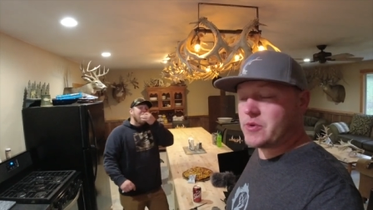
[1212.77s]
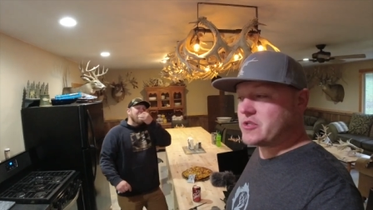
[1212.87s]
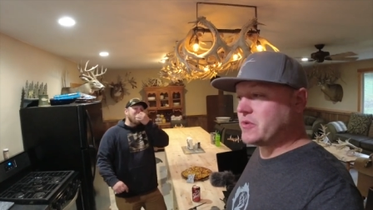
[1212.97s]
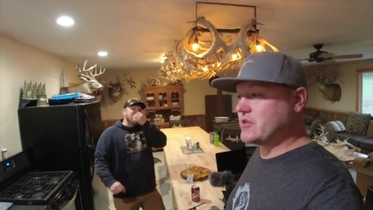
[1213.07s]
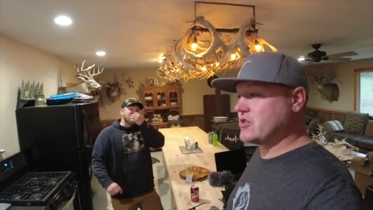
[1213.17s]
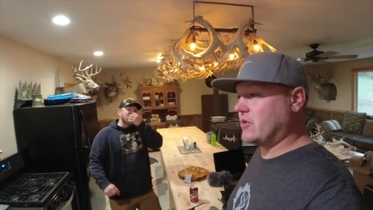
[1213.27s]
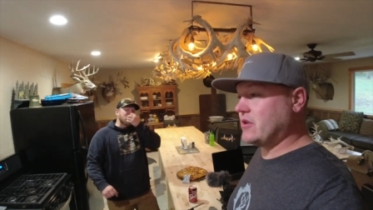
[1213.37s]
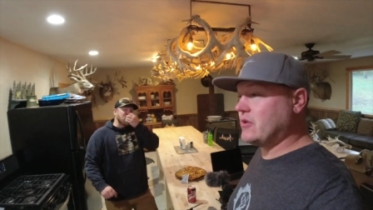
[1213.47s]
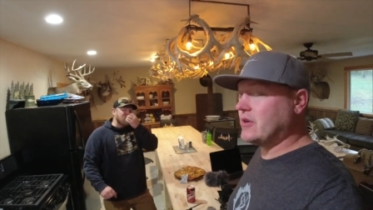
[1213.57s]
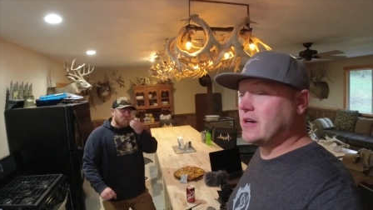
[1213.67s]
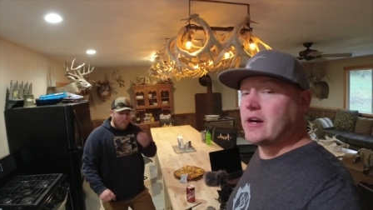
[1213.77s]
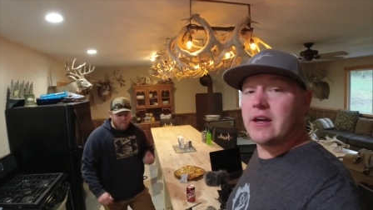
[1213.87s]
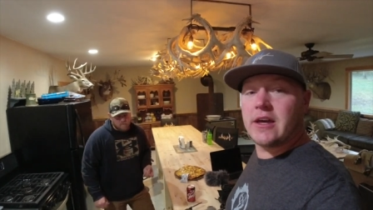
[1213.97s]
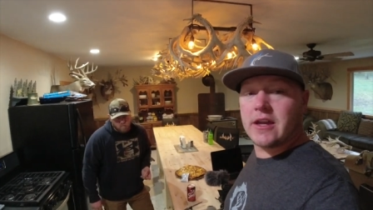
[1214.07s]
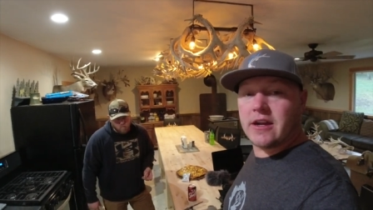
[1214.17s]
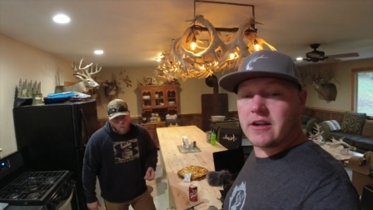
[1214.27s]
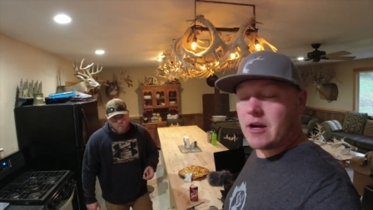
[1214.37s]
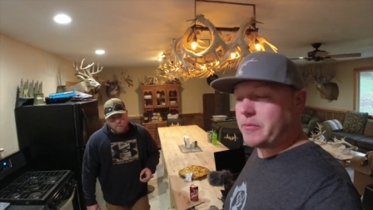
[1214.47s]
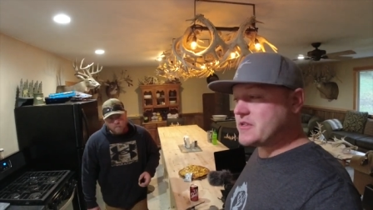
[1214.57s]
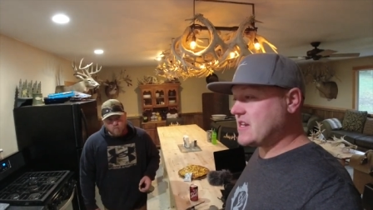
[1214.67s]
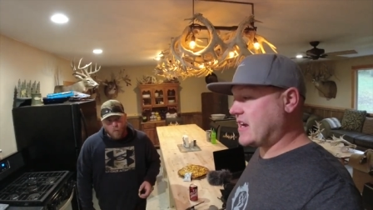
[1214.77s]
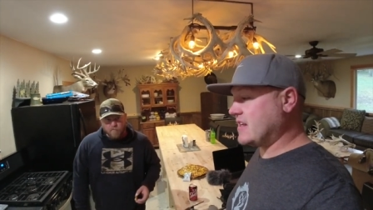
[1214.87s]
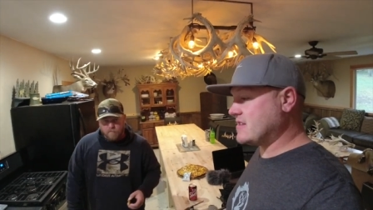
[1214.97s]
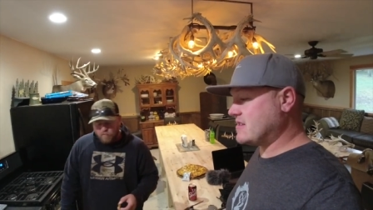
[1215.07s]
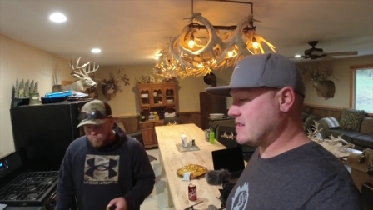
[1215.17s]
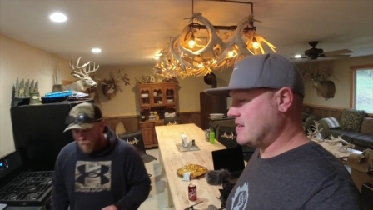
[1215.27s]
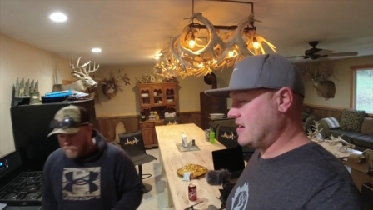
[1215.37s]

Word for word: which we'll show you uh, here in a couple seconds.